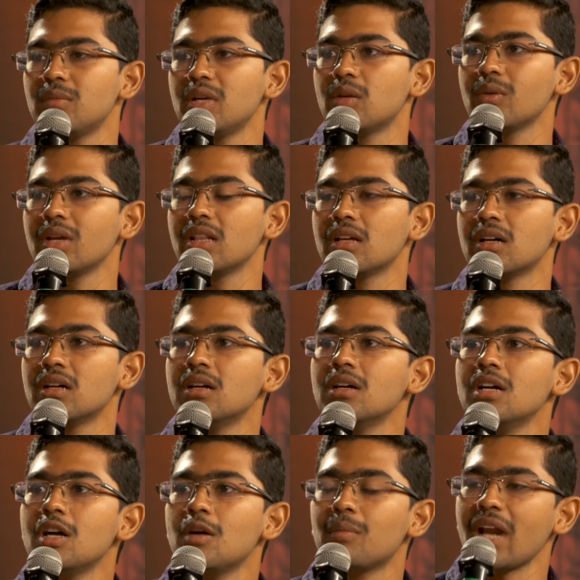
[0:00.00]
between the
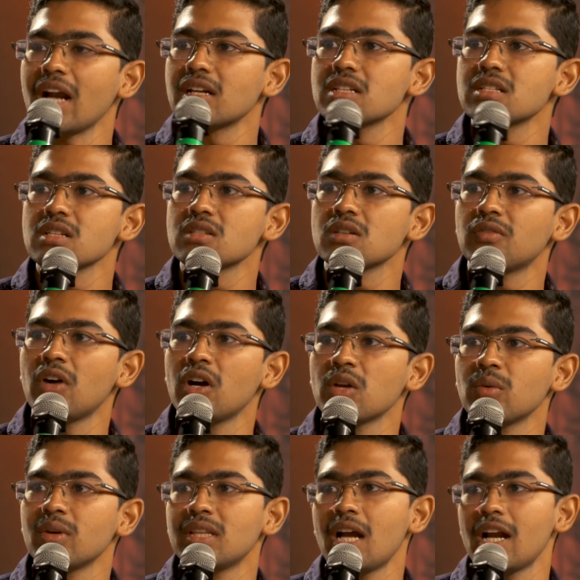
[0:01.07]
practices of
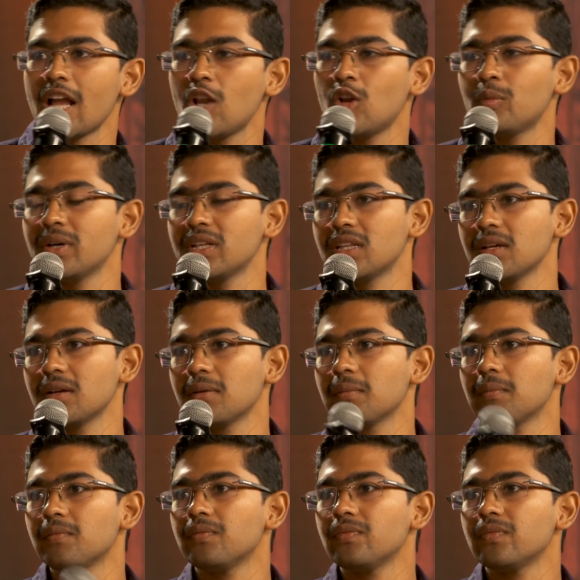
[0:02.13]
Ayurveda and Allopathy?